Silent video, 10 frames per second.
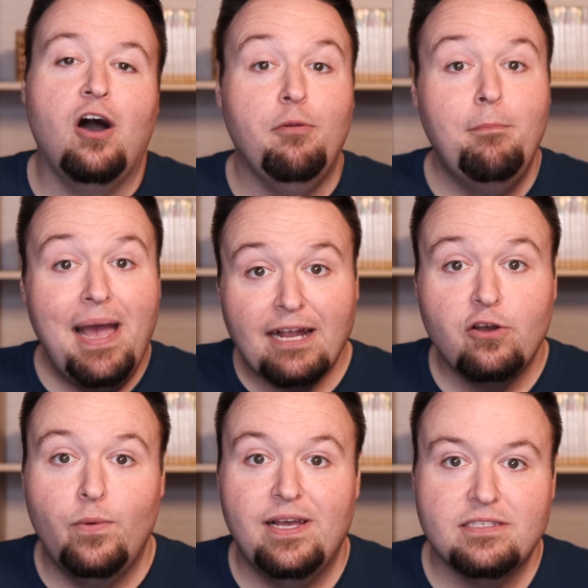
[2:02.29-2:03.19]
On
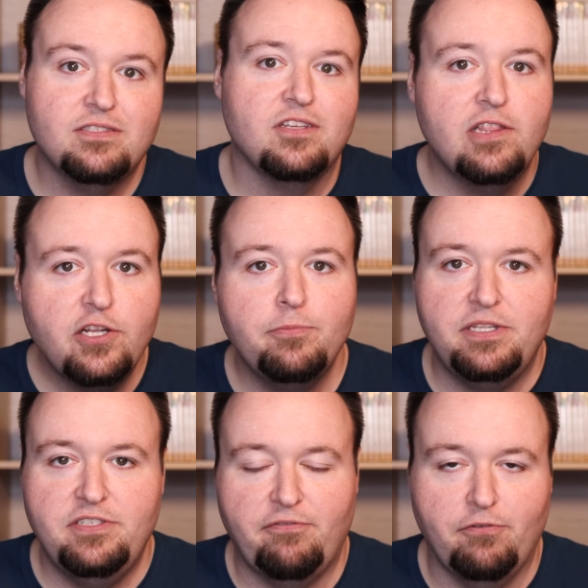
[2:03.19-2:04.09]
macOS, it's a little
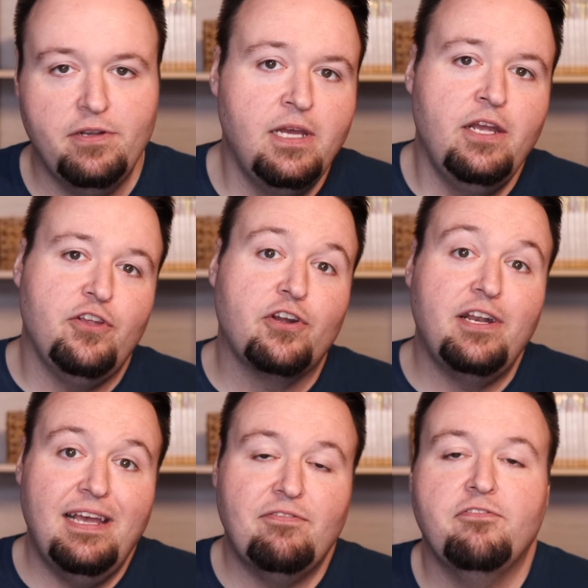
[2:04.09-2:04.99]
bit different. You're
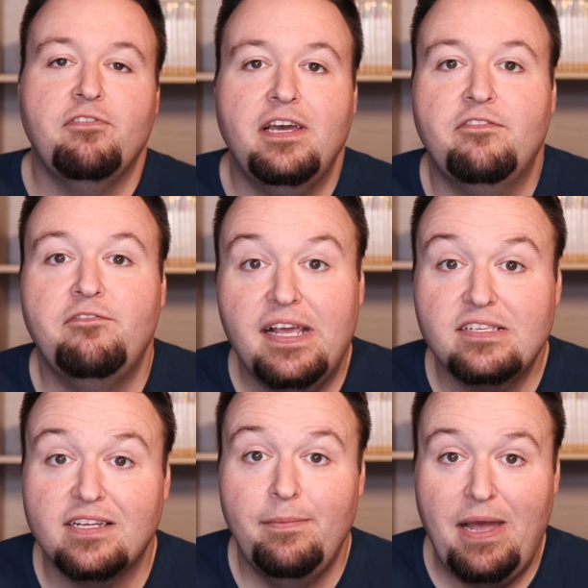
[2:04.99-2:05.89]
gonna have to find the
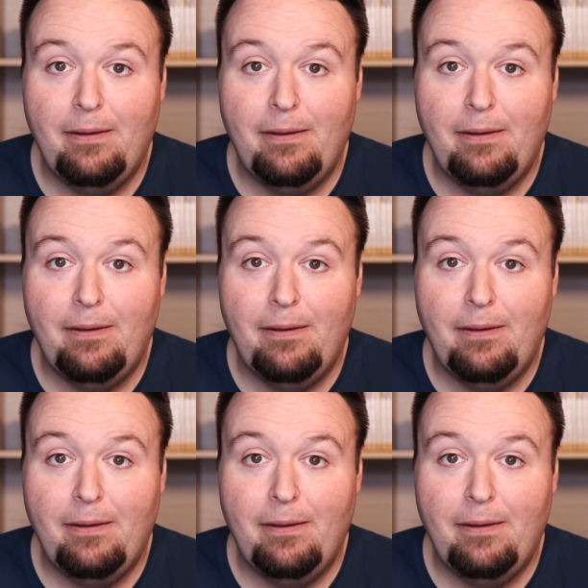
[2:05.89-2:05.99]
FaceTime